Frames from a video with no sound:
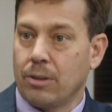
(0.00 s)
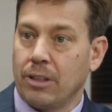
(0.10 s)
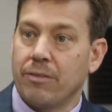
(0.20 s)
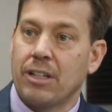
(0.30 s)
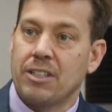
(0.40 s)

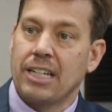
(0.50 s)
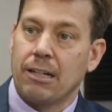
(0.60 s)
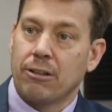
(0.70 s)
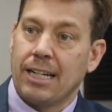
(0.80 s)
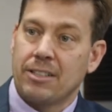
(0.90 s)
the
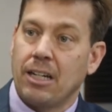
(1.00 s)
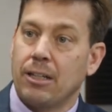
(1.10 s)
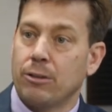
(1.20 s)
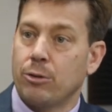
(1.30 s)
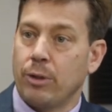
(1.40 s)
investigator has
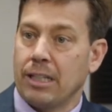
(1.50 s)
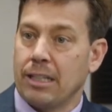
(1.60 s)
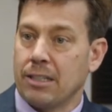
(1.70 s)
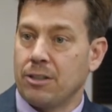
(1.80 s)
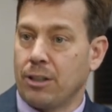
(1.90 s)
120
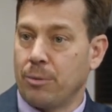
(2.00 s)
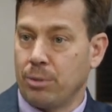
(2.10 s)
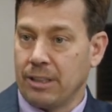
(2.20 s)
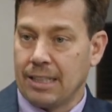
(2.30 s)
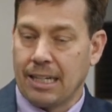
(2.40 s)
days to
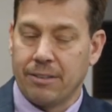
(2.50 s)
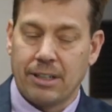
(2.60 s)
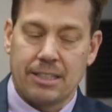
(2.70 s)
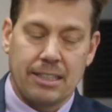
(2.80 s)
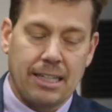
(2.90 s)
complete that
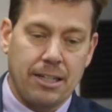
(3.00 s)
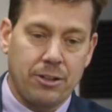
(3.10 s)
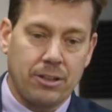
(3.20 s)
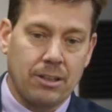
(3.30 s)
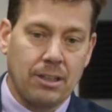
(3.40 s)

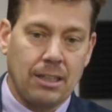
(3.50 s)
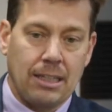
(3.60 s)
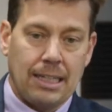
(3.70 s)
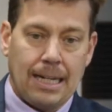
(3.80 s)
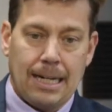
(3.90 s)
investigation.
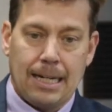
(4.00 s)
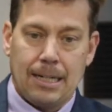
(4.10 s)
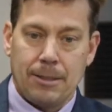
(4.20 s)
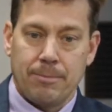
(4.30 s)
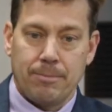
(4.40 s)

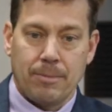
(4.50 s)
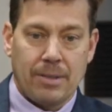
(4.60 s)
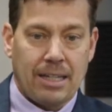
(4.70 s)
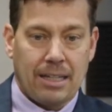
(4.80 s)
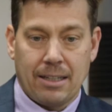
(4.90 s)

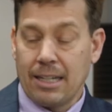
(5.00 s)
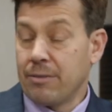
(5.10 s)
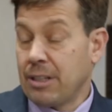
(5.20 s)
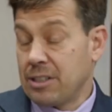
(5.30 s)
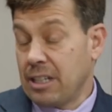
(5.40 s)
That
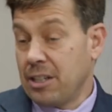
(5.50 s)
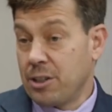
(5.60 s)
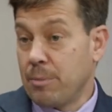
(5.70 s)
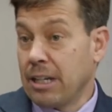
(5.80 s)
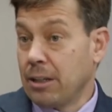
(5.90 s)

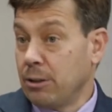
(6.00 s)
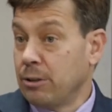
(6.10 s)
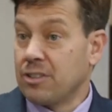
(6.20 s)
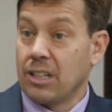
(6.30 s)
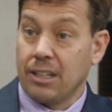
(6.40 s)
investigation may
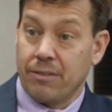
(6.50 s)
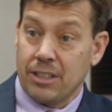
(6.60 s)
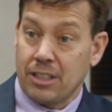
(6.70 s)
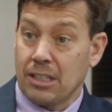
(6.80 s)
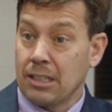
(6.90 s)
include a site
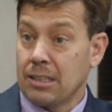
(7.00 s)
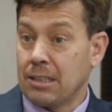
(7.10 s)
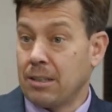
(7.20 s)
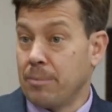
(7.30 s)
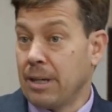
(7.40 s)
visit,
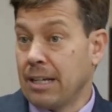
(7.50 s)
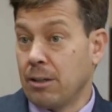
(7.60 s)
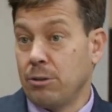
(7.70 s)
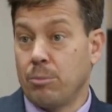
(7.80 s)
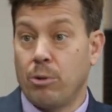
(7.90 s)
it may
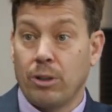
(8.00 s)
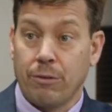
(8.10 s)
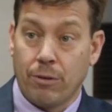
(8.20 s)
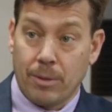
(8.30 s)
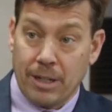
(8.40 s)
include
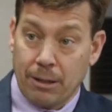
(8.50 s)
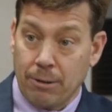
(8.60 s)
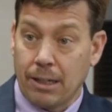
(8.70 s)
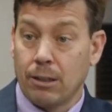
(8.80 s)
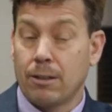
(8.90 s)
pulling PharmaNet
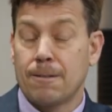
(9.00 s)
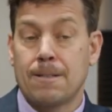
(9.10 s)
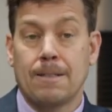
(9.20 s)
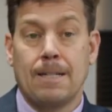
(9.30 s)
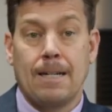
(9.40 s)

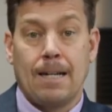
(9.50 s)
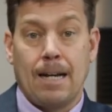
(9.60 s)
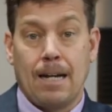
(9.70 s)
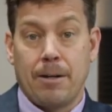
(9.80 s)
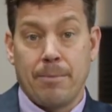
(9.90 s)
records,
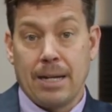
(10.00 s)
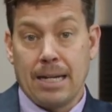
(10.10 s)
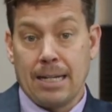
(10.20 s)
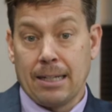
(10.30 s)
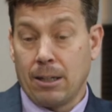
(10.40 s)

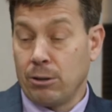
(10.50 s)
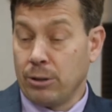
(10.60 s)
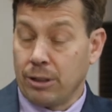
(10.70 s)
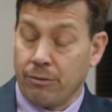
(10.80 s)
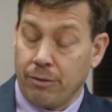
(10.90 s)
may
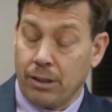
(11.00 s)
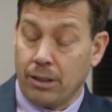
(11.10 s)
include